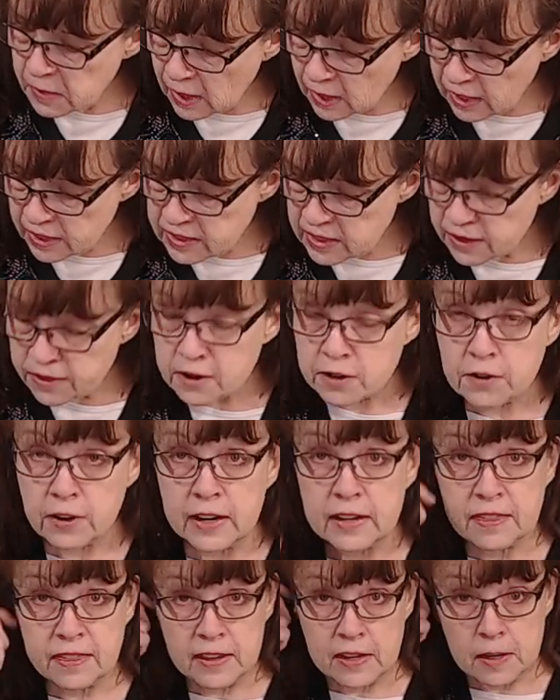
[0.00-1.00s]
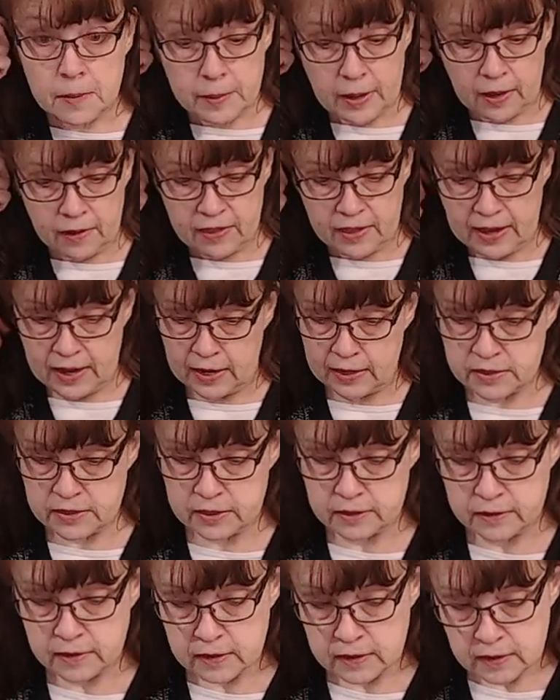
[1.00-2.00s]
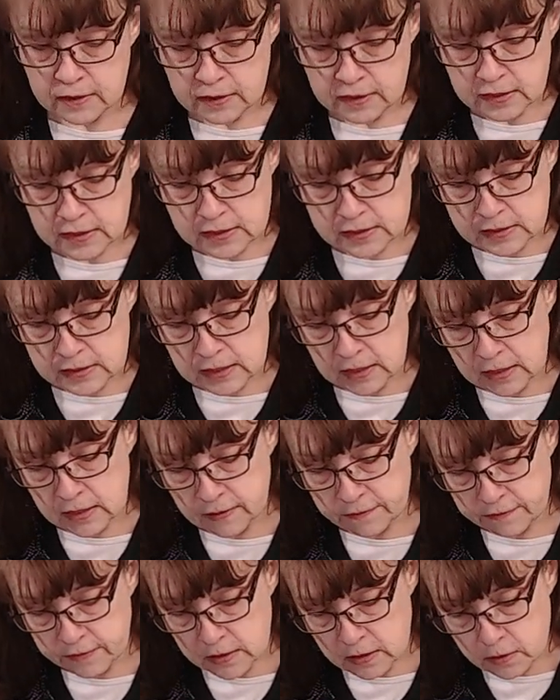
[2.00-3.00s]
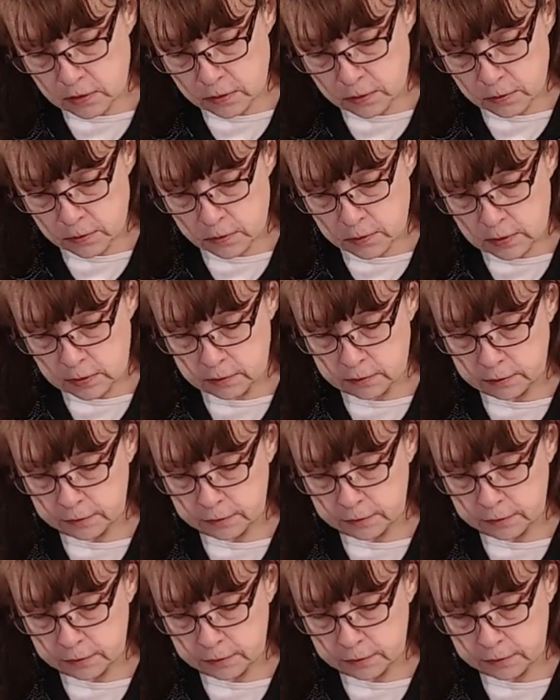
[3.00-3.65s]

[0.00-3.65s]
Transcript: Another great thing about that is if you